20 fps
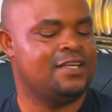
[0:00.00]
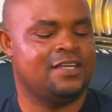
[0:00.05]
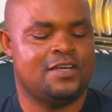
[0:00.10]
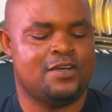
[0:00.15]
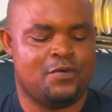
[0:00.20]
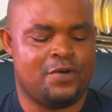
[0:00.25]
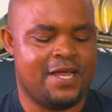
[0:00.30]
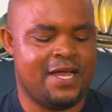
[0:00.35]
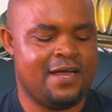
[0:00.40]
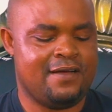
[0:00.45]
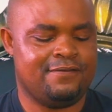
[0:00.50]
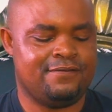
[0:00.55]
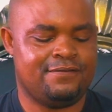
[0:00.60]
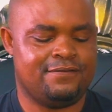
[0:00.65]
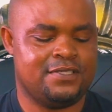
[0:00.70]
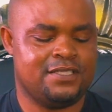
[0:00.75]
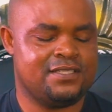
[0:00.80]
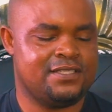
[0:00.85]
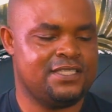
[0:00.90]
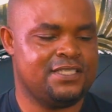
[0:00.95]
We have
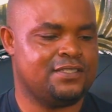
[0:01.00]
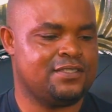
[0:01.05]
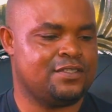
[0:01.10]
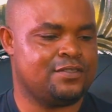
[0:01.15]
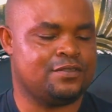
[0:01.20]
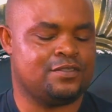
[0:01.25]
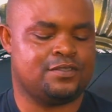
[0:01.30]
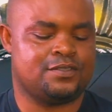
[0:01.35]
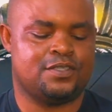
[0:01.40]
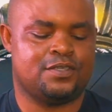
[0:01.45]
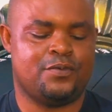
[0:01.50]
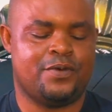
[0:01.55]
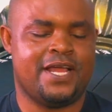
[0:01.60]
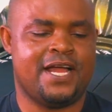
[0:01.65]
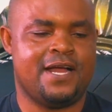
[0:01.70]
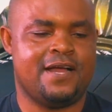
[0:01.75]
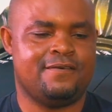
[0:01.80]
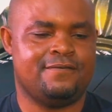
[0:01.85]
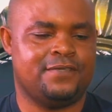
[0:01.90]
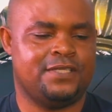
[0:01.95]
the sea turtles, we
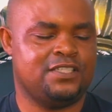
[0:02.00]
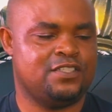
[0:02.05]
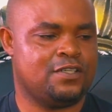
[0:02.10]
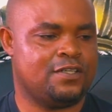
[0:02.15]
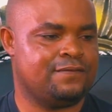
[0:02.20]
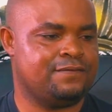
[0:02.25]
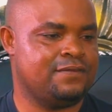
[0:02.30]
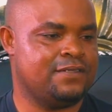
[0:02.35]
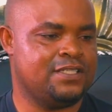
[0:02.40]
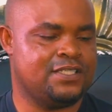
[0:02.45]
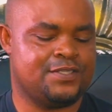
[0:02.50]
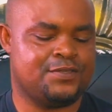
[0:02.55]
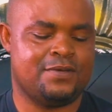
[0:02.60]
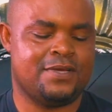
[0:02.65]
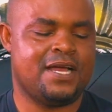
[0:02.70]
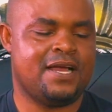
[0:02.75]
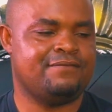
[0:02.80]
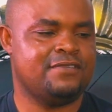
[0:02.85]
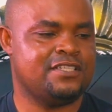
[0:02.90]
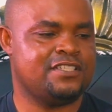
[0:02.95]
have the dolphins, we
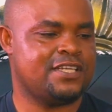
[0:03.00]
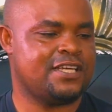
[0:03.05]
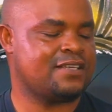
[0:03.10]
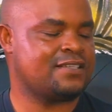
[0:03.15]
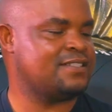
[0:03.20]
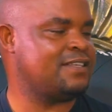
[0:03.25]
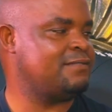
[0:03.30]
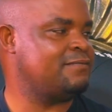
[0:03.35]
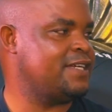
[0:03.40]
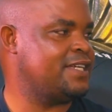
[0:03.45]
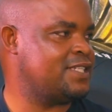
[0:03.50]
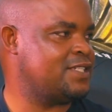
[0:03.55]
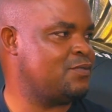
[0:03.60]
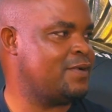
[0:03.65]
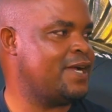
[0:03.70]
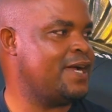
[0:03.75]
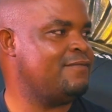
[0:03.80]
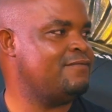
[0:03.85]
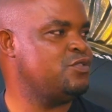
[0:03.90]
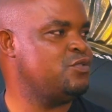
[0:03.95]
have the sharks and rays, we
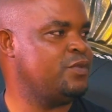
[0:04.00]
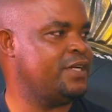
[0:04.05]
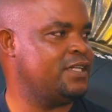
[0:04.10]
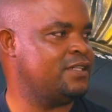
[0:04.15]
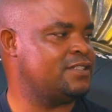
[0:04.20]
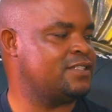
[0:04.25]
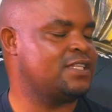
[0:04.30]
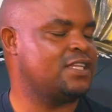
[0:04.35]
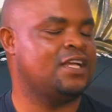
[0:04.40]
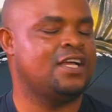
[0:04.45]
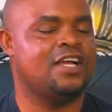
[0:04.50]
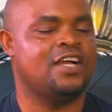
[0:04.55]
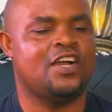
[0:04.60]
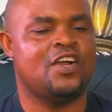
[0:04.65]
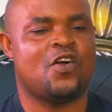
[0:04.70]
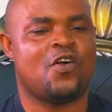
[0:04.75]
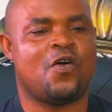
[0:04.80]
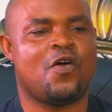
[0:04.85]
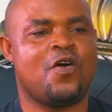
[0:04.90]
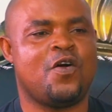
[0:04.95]
have the whales.
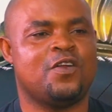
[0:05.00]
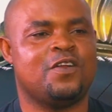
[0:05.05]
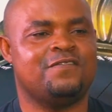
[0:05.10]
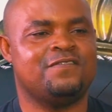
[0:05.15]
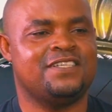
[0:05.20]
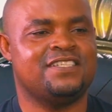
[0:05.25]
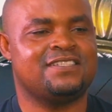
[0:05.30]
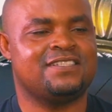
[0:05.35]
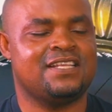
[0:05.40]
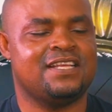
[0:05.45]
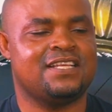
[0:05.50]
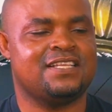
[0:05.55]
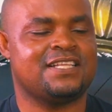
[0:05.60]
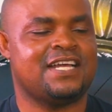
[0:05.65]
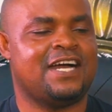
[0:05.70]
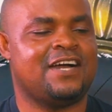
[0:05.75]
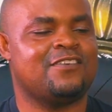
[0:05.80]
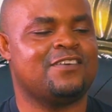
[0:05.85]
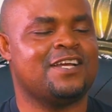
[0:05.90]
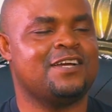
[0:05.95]
All of these things
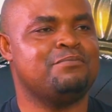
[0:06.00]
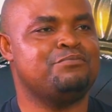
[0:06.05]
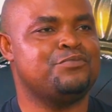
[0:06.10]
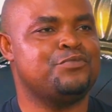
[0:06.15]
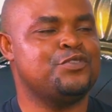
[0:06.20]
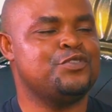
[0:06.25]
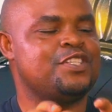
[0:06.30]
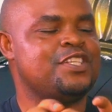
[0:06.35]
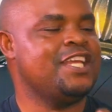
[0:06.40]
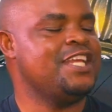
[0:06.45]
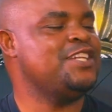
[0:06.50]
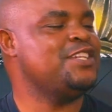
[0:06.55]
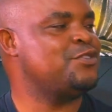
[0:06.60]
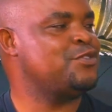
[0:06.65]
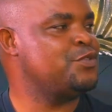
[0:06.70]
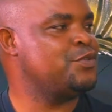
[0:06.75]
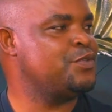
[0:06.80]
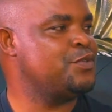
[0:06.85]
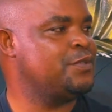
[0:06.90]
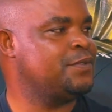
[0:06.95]
are now put
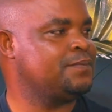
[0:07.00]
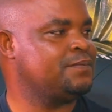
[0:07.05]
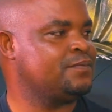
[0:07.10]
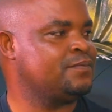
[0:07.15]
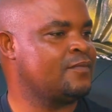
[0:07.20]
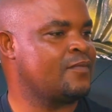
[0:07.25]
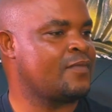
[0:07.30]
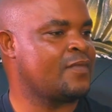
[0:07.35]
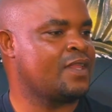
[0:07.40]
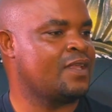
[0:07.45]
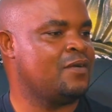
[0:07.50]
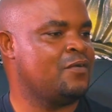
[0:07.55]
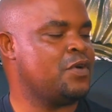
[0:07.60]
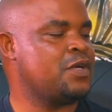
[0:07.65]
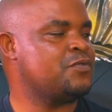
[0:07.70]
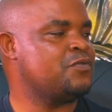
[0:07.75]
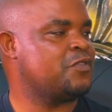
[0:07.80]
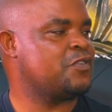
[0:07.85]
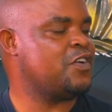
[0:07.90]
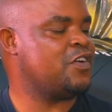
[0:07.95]
into
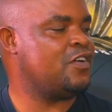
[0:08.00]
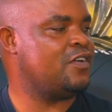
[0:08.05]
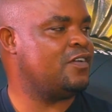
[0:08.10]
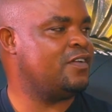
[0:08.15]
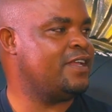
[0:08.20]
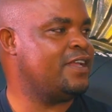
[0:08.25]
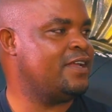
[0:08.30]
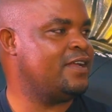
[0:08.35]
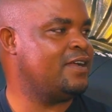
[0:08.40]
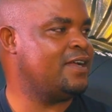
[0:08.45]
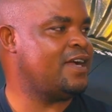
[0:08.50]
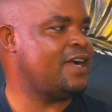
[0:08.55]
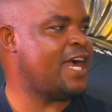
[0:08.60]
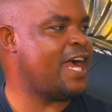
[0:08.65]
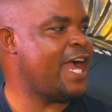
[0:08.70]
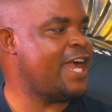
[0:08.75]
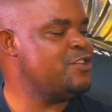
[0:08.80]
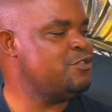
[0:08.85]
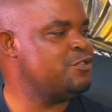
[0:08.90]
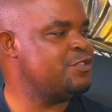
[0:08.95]
what we call
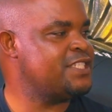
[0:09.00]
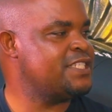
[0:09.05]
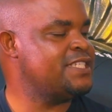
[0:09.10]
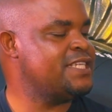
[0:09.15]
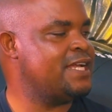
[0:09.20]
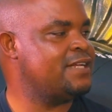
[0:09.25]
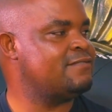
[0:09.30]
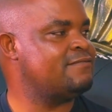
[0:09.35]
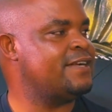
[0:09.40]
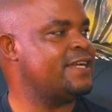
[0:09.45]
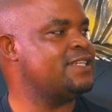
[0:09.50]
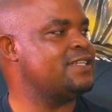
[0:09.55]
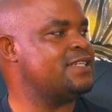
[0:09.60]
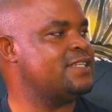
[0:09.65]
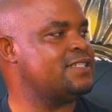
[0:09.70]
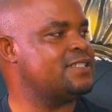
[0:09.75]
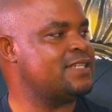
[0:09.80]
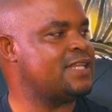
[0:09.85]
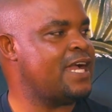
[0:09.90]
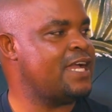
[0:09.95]
IUCN Red
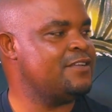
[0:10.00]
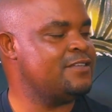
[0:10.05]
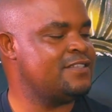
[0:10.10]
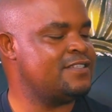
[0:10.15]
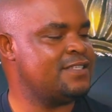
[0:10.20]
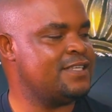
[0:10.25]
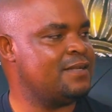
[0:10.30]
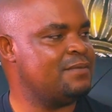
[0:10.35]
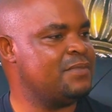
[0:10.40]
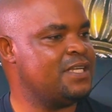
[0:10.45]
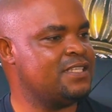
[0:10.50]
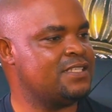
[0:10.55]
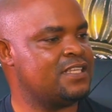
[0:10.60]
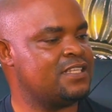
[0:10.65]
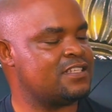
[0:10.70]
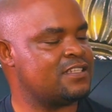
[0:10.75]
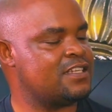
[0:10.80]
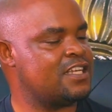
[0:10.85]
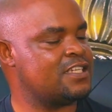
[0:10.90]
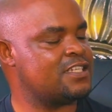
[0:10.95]
List. IUCN means
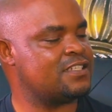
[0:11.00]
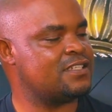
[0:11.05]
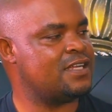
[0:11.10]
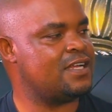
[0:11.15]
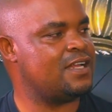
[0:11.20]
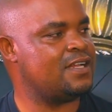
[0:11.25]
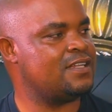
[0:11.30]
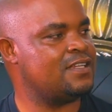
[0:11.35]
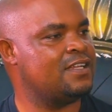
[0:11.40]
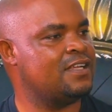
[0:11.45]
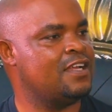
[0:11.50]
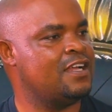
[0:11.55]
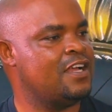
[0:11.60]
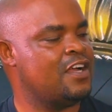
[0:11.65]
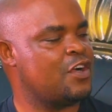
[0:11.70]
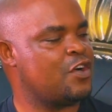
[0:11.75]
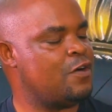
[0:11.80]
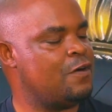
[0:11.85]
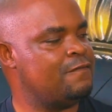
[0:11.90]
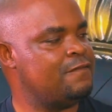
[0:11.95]
International
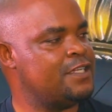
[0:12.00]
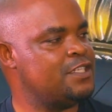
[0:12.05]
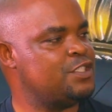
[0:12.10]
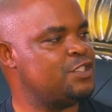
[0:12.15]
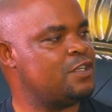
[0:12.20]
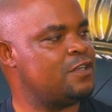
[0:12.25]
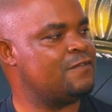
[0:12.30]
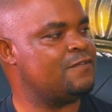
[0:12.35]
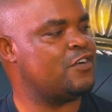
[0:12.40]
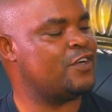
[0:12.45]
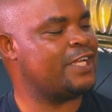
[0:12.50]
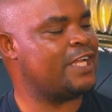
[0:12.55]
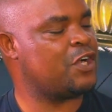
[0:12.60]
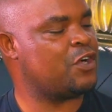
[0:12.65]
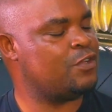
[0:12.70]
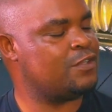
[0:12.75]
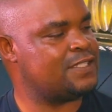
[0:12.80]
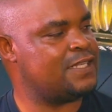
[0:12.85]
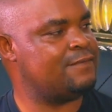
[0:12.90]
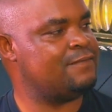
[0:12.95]
Convention for the
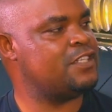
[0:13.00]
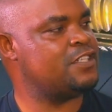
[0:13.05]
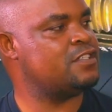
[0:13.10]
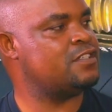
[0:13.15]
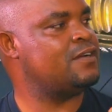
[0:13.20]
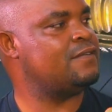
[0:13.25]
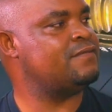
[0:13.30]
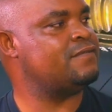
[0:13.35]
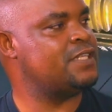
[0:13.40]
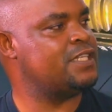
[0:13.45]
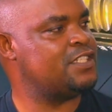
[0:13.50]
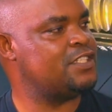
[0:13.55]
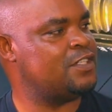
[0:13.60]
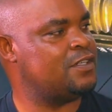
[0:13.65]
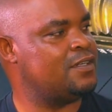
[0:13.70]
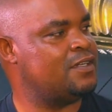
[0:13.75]
Conservation of Nature.